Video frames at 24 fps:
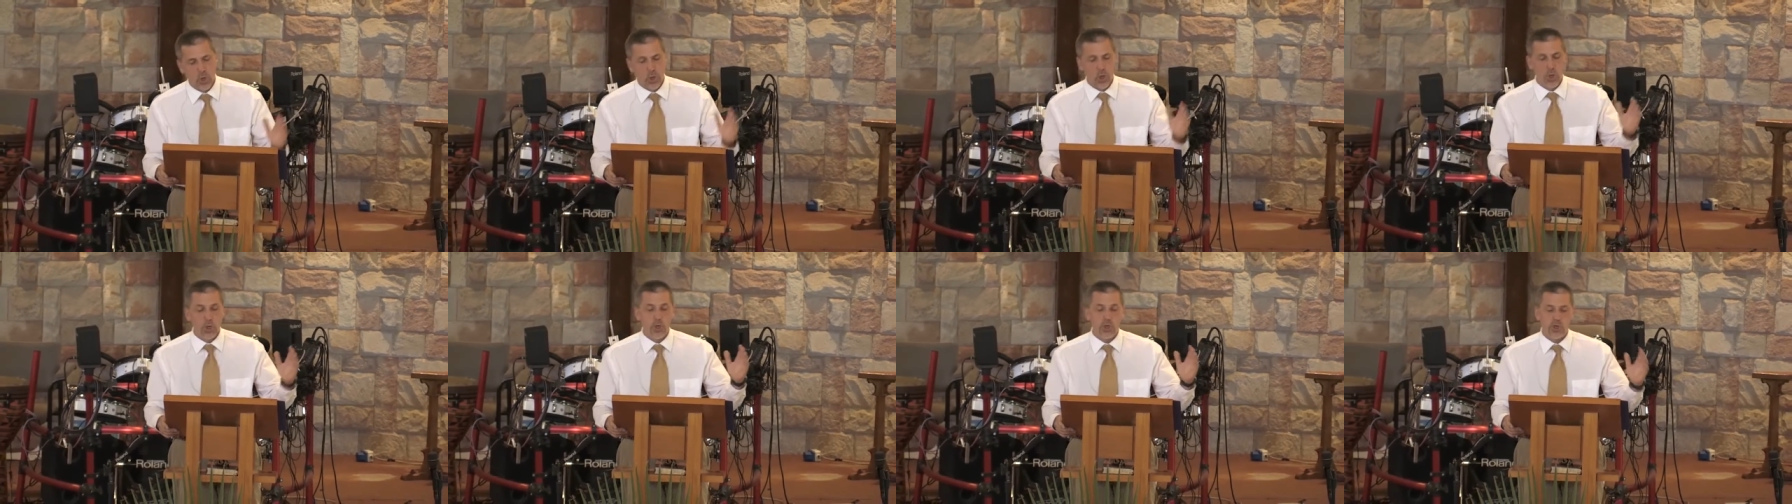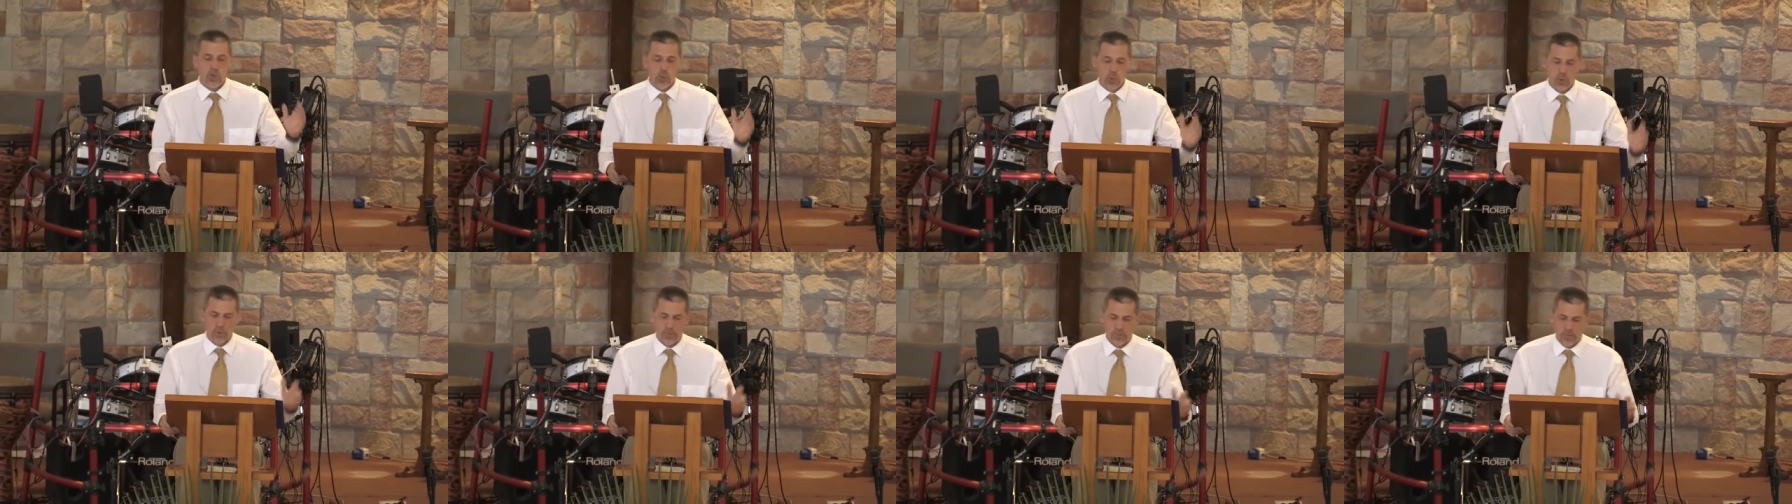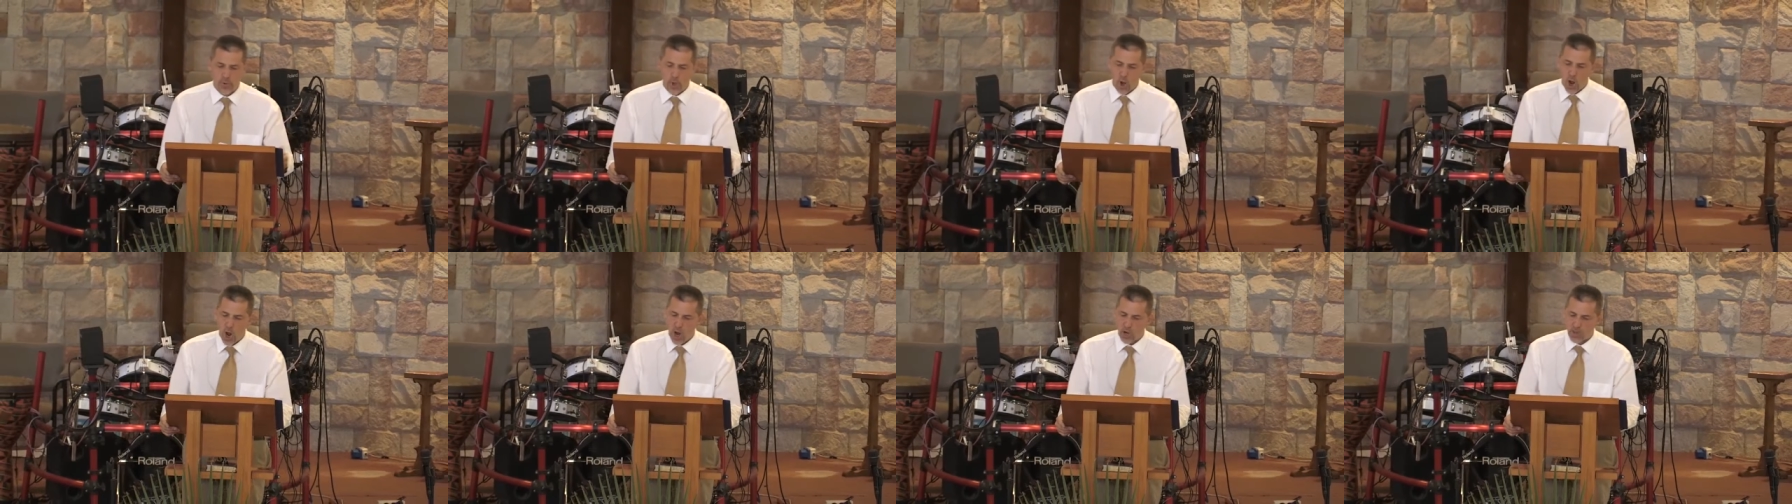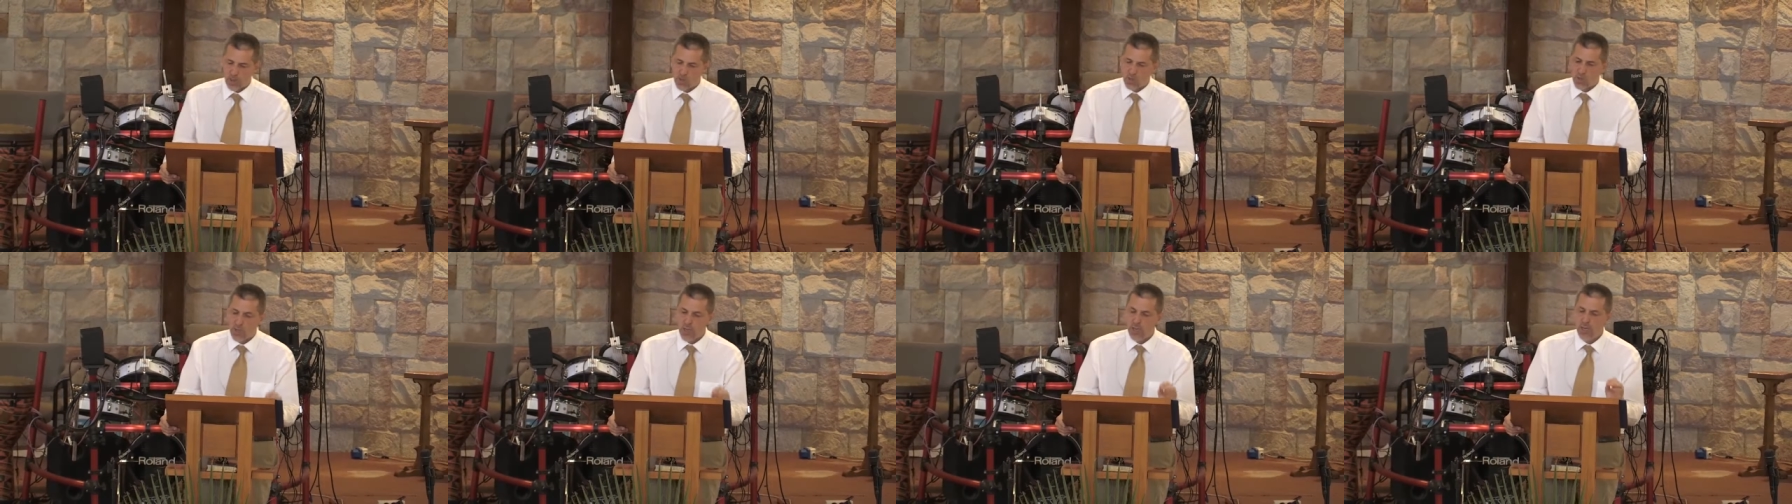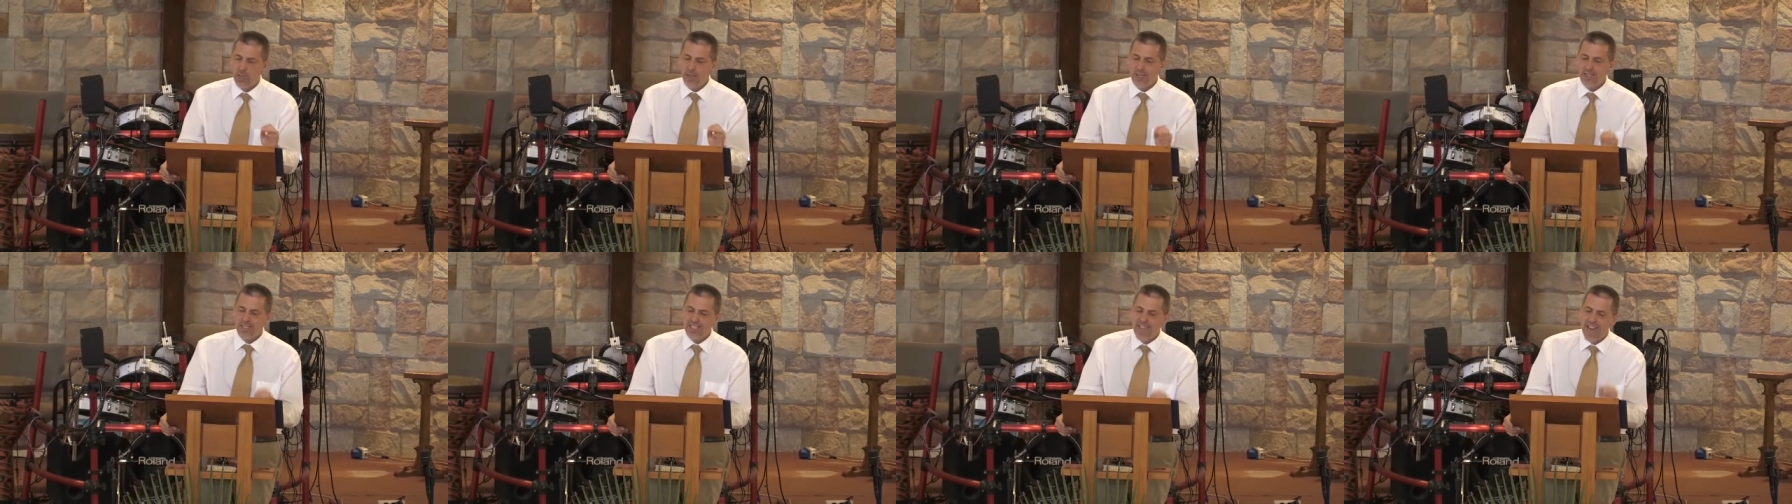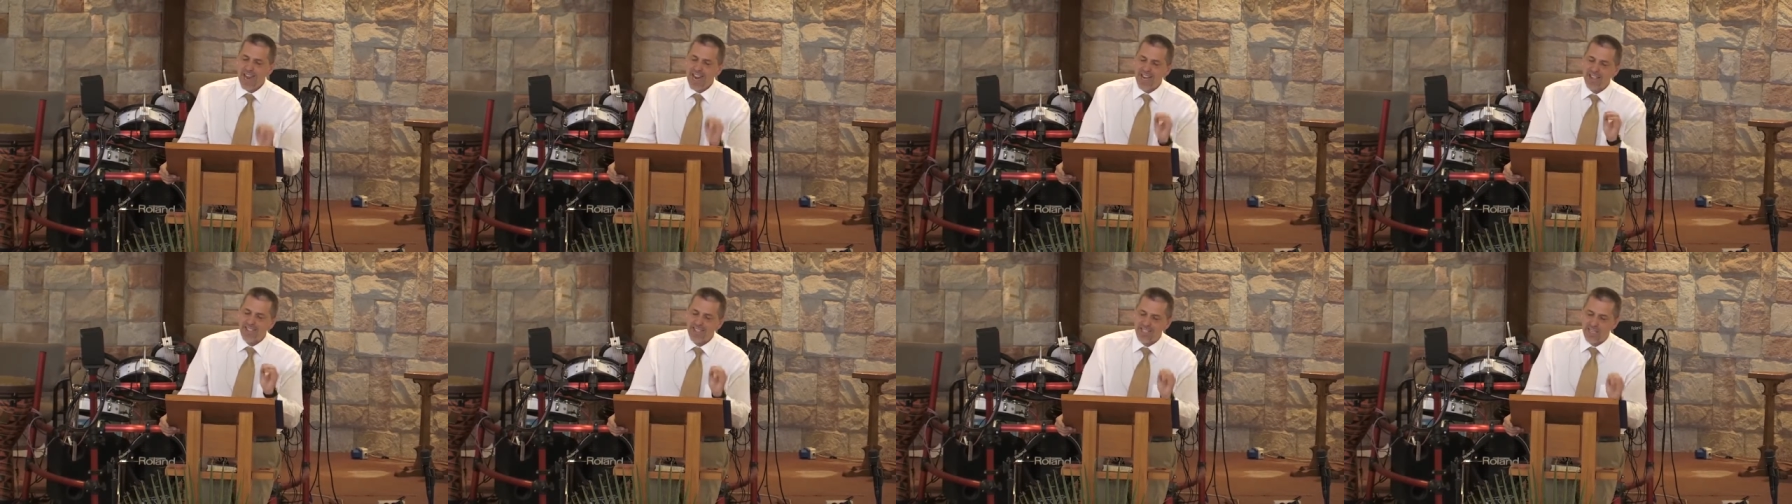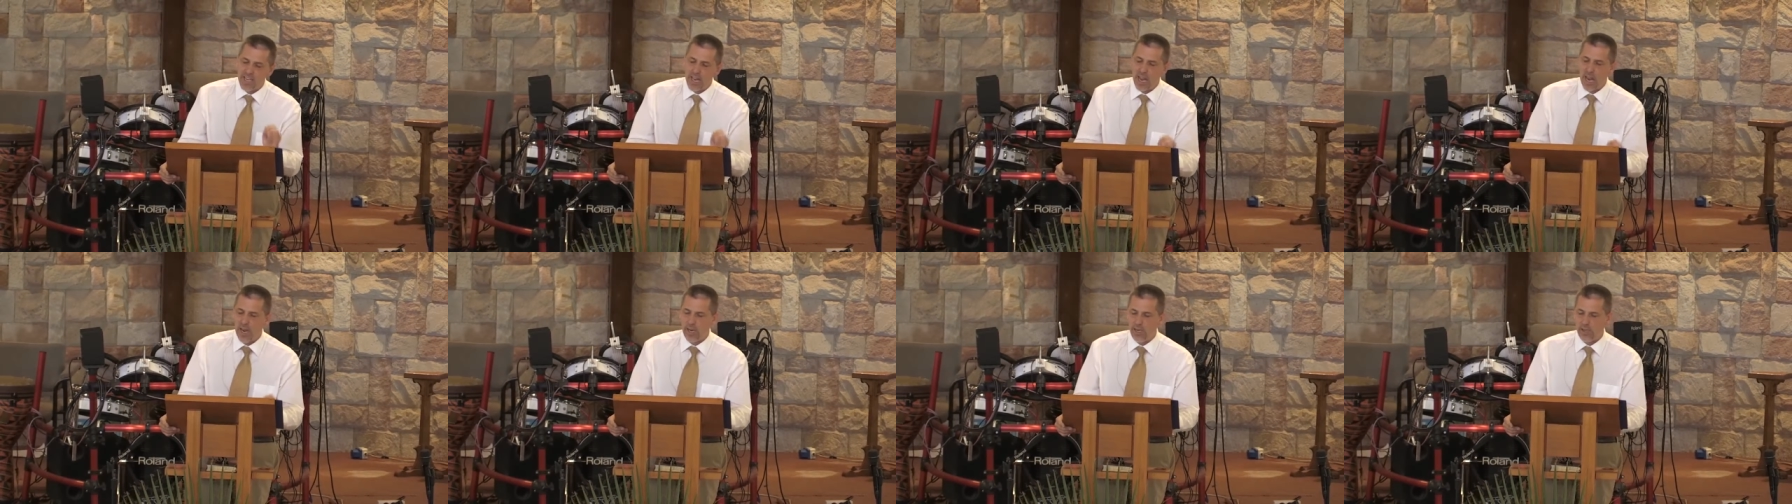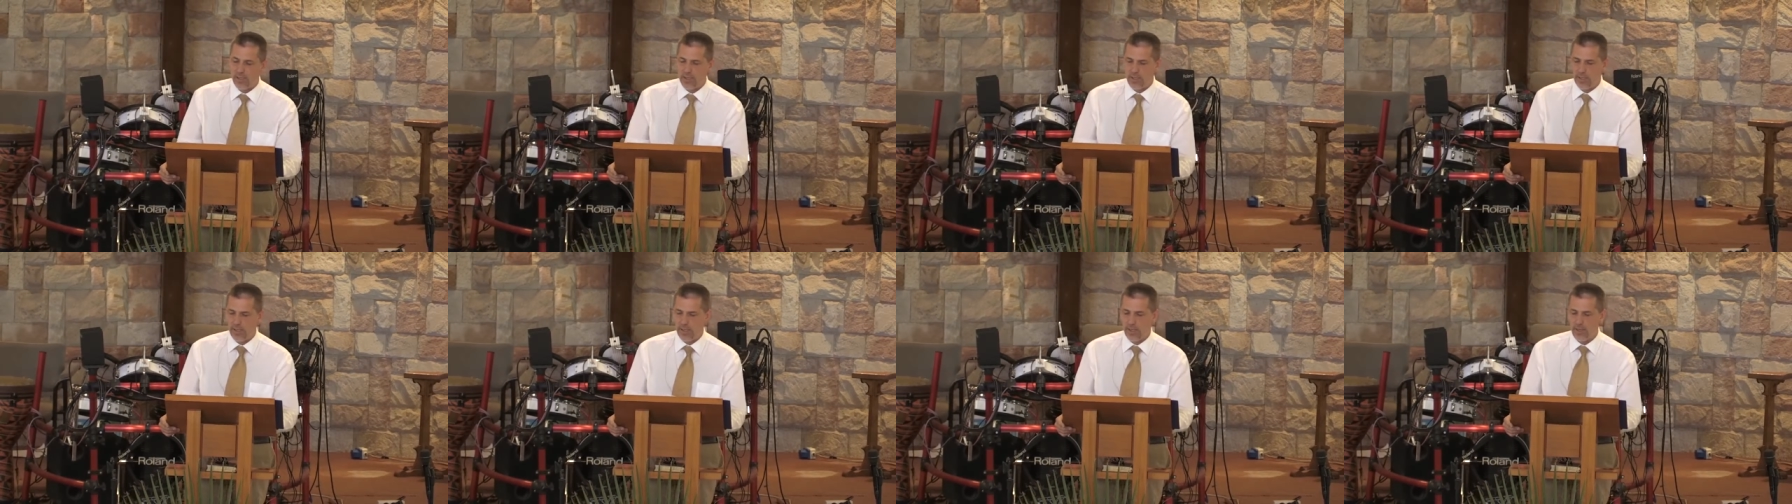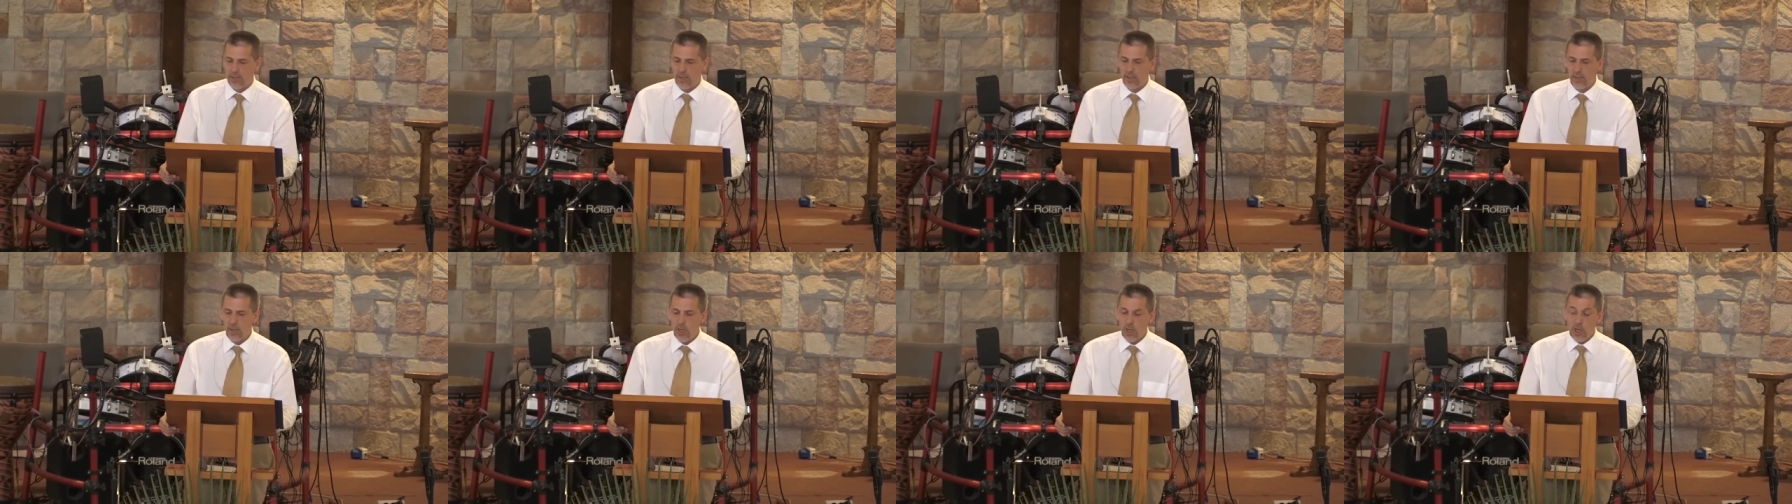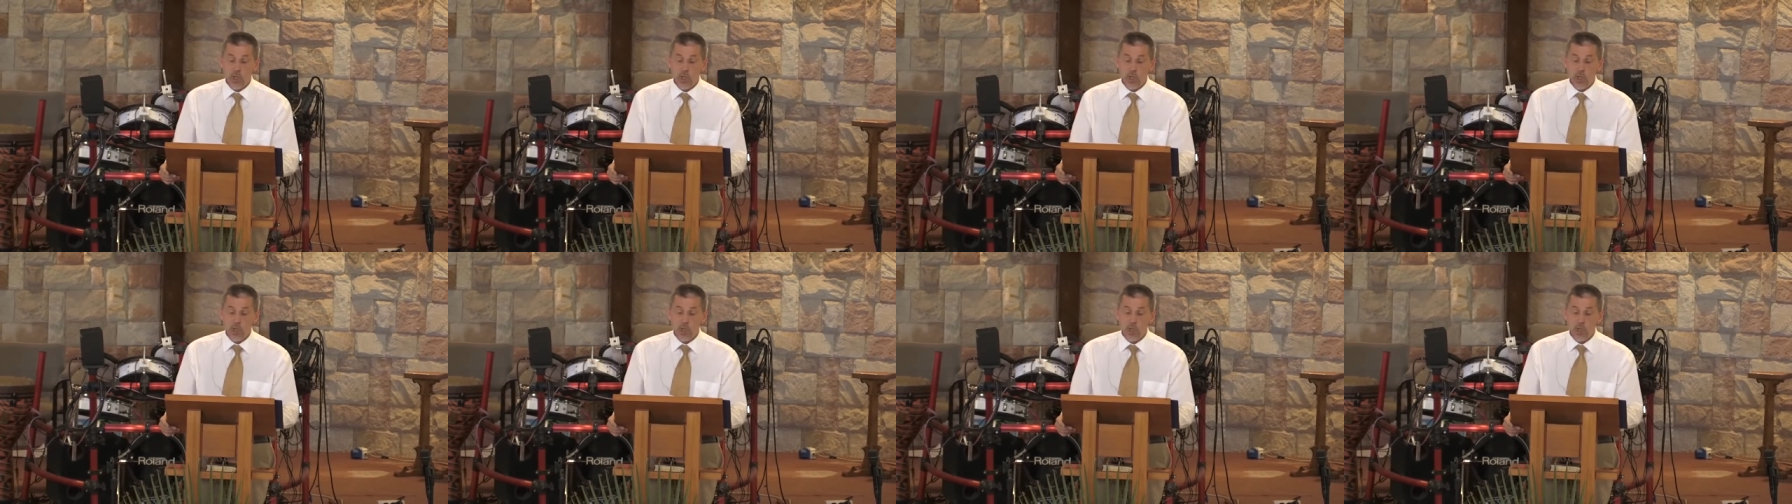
herds or flocks, taste anything.